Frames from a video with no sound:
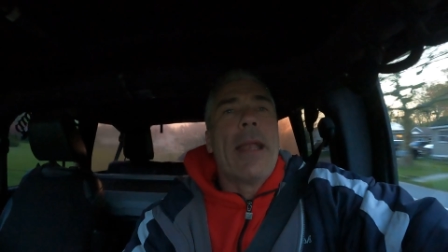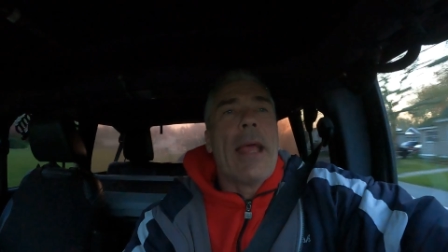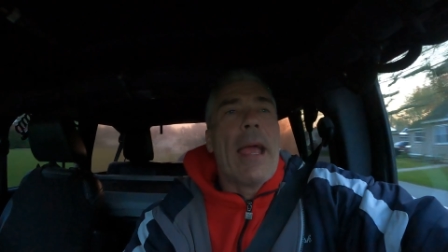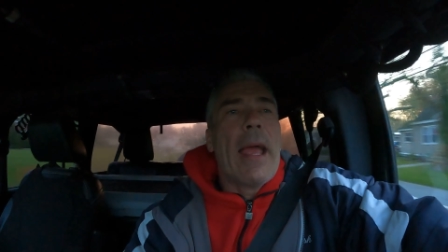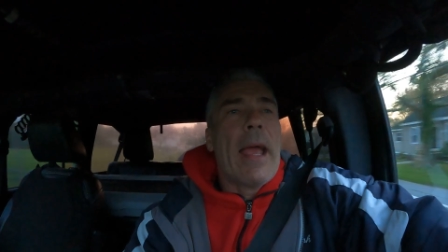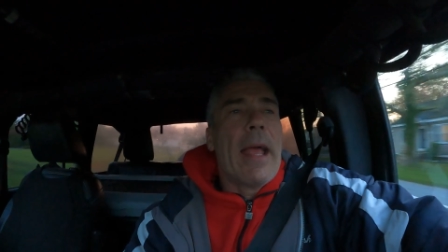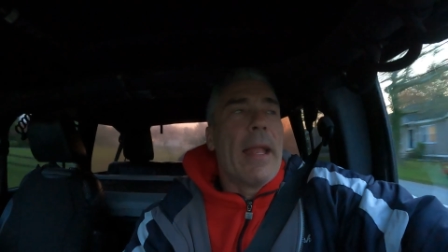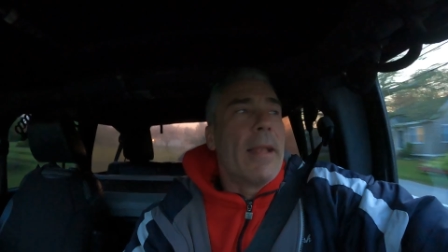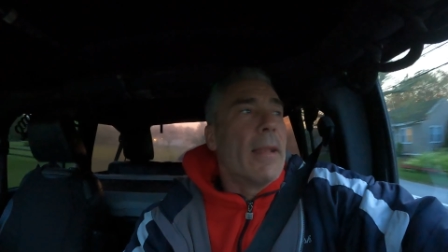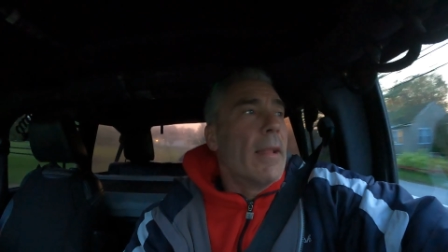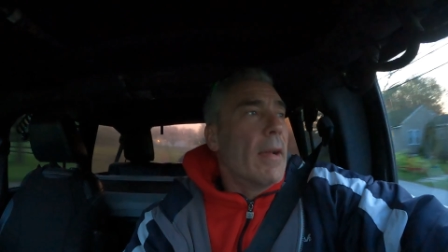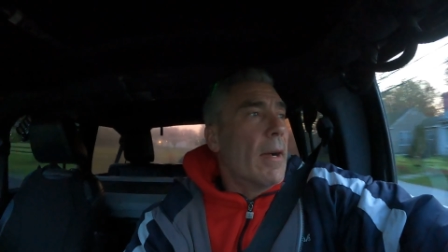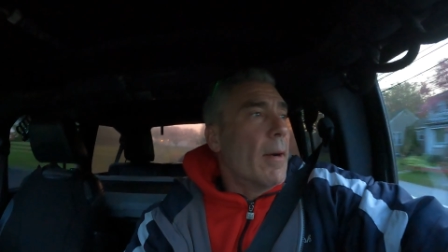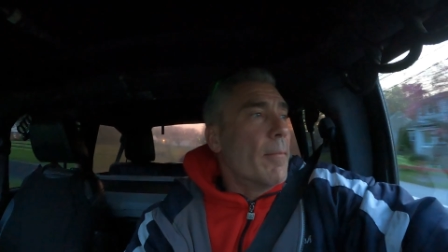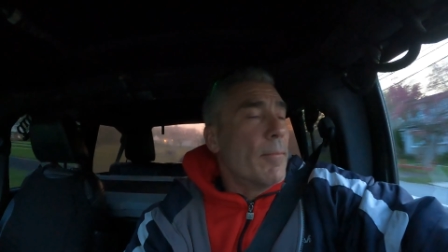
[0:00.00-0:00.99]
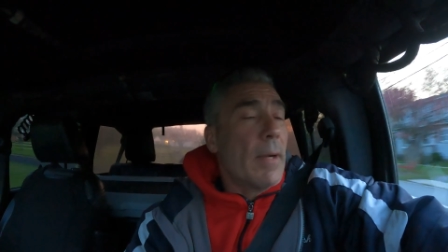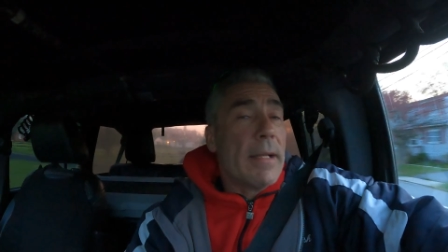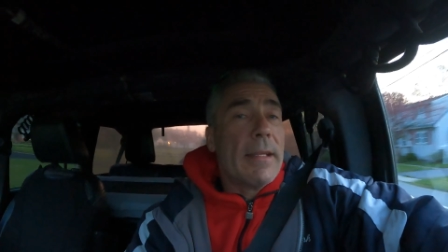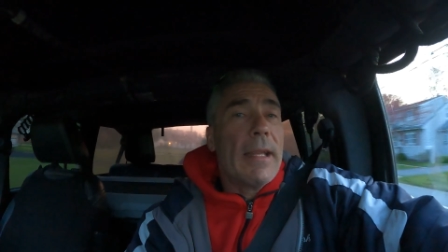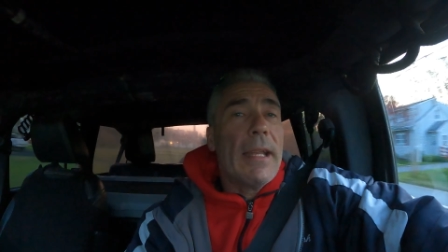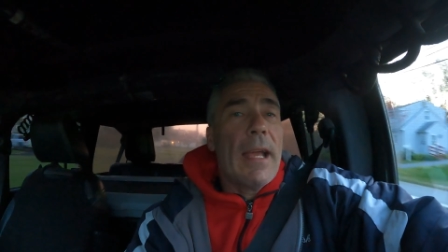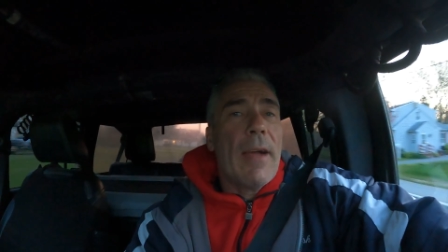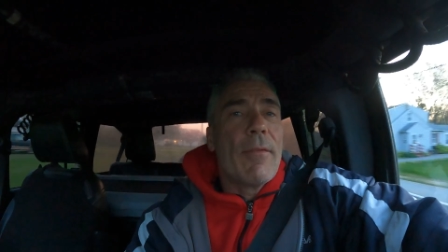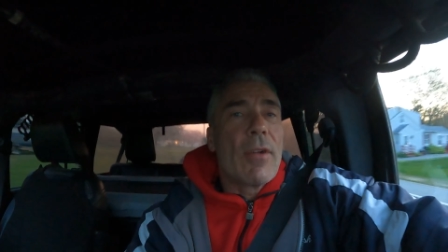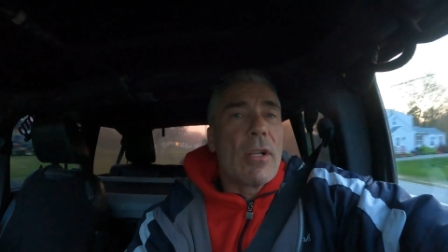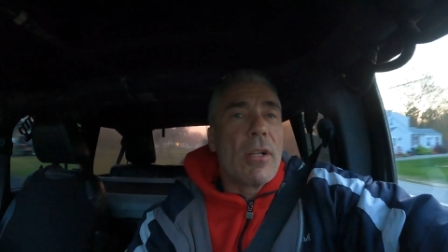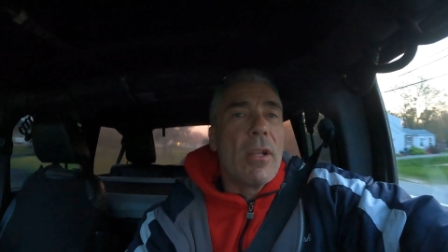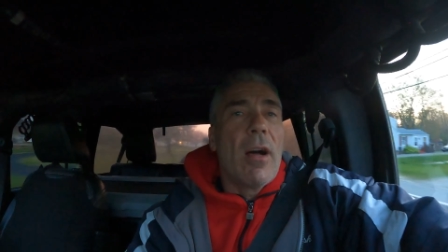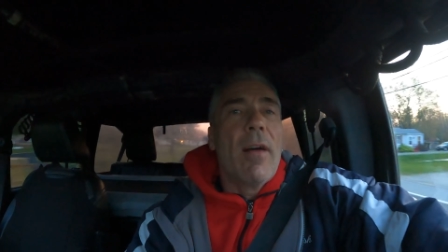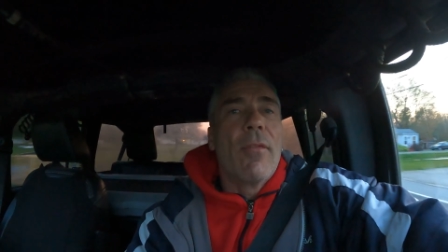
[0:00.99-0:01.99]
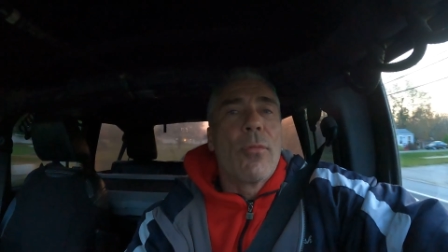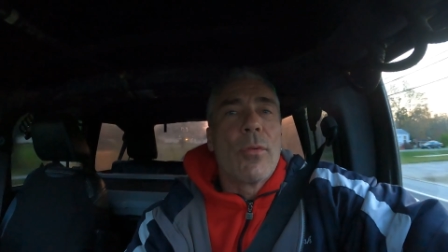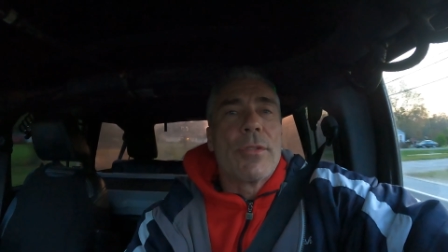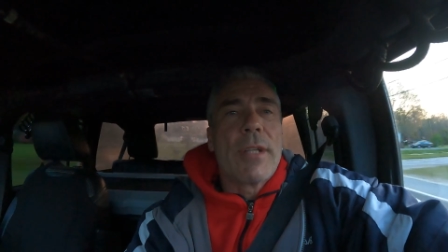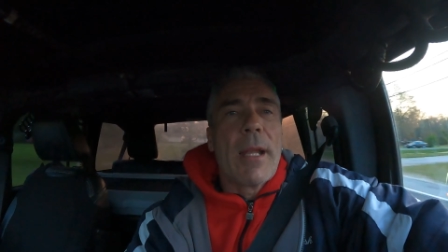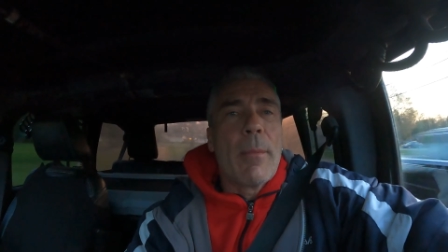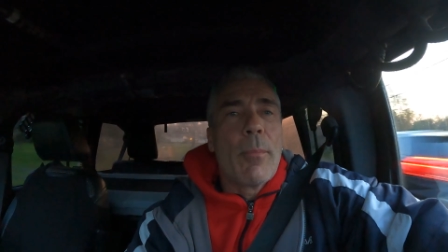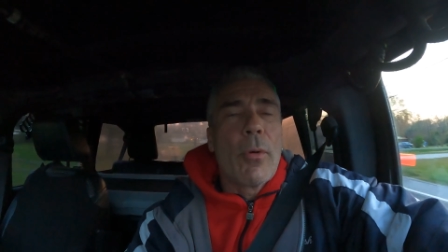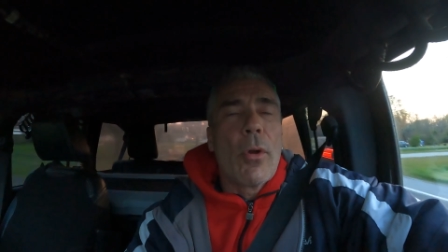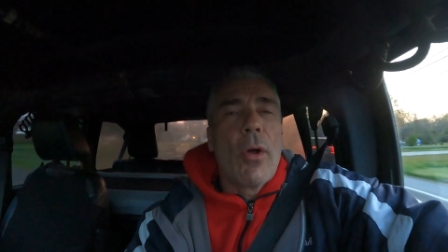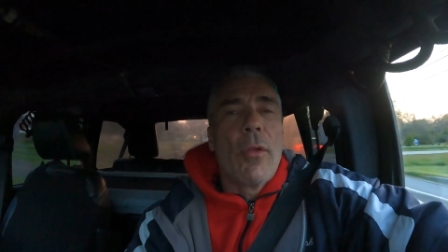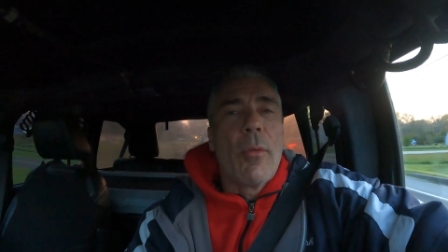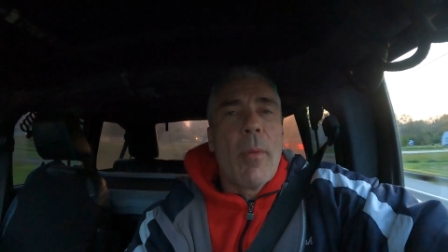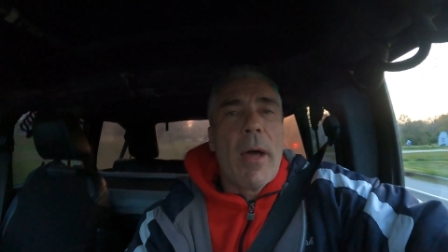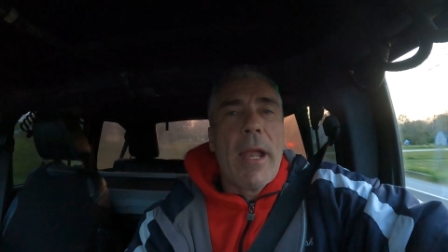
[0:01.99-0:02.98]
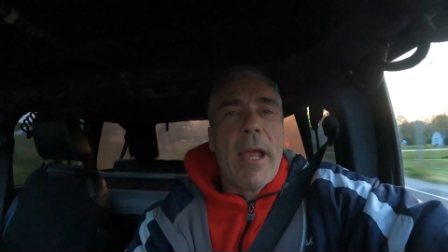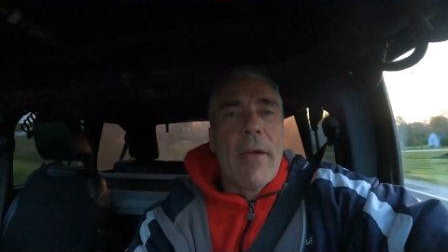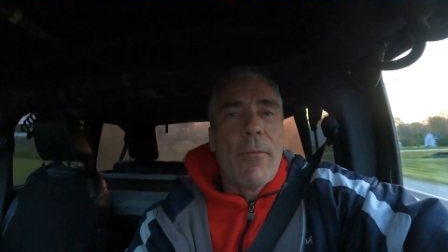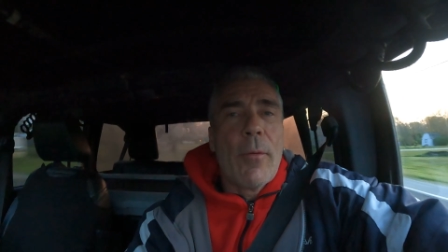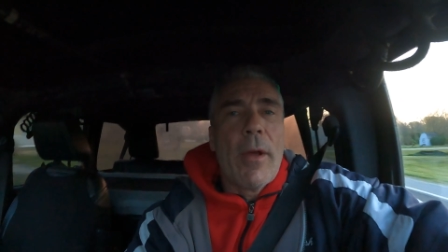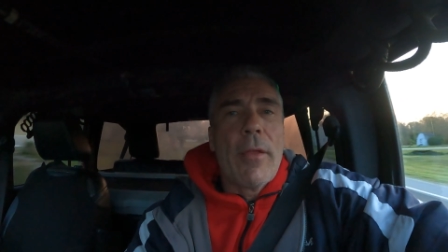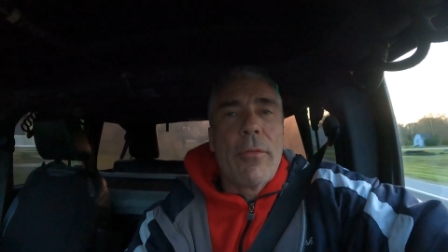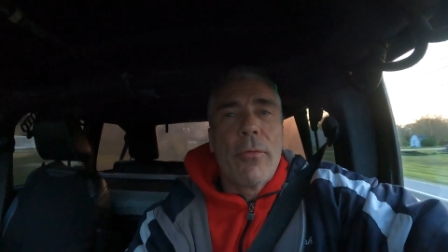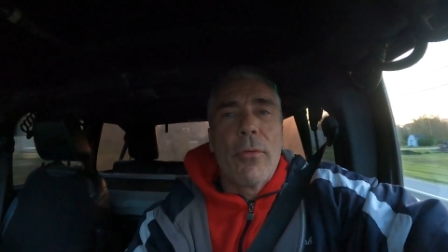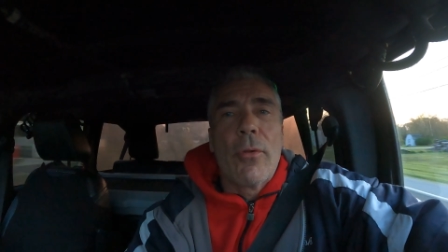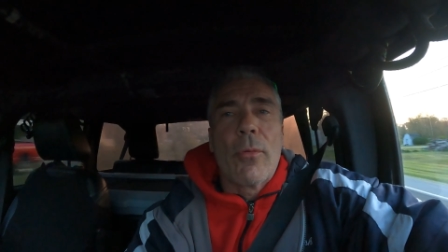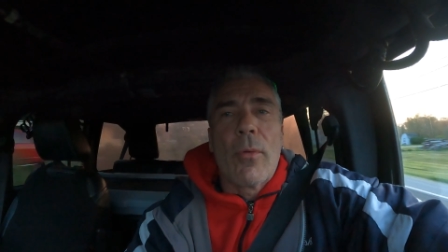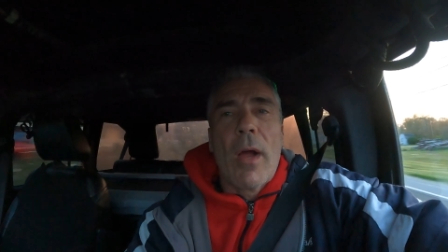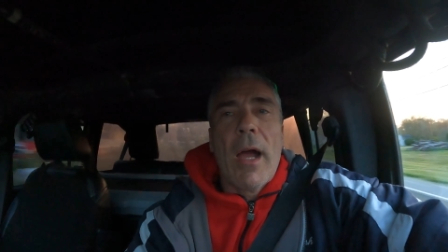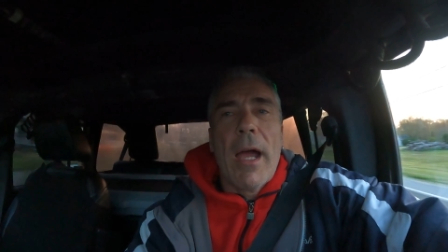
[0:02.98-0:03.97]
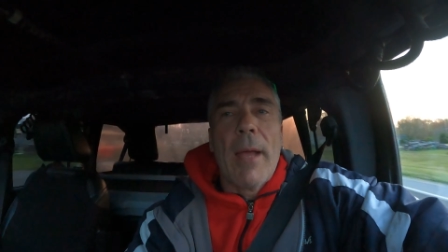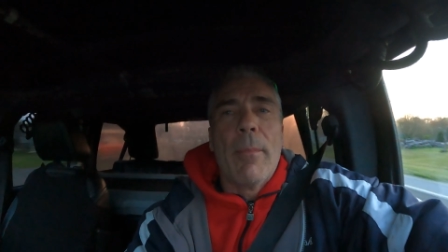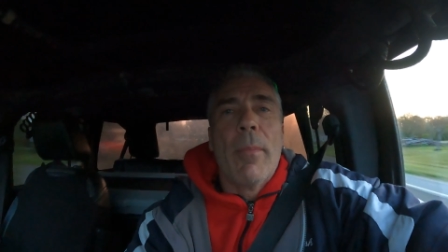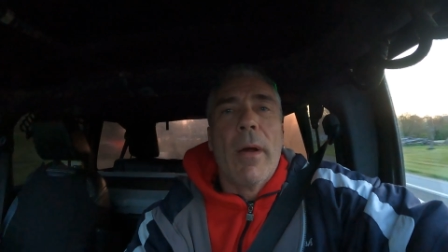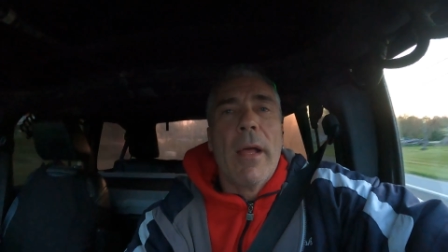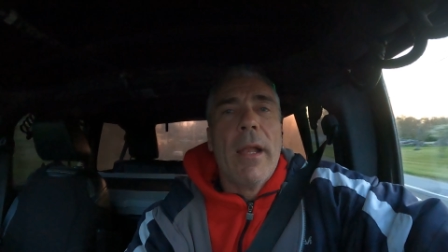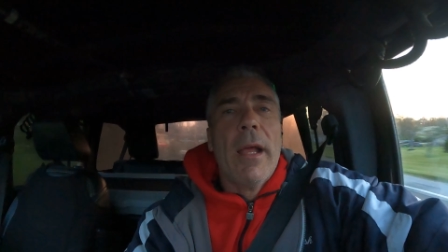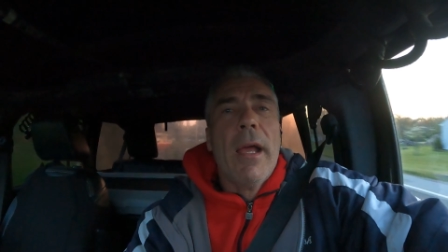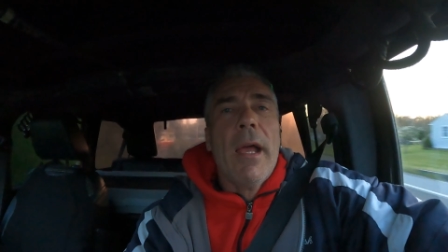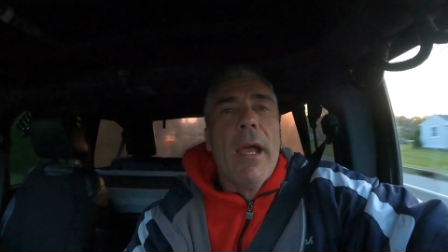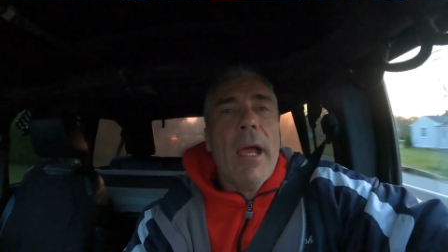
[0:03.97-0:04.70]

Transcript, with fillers: And um, I did have gloves, which I didn't put on about halfway through the ride, but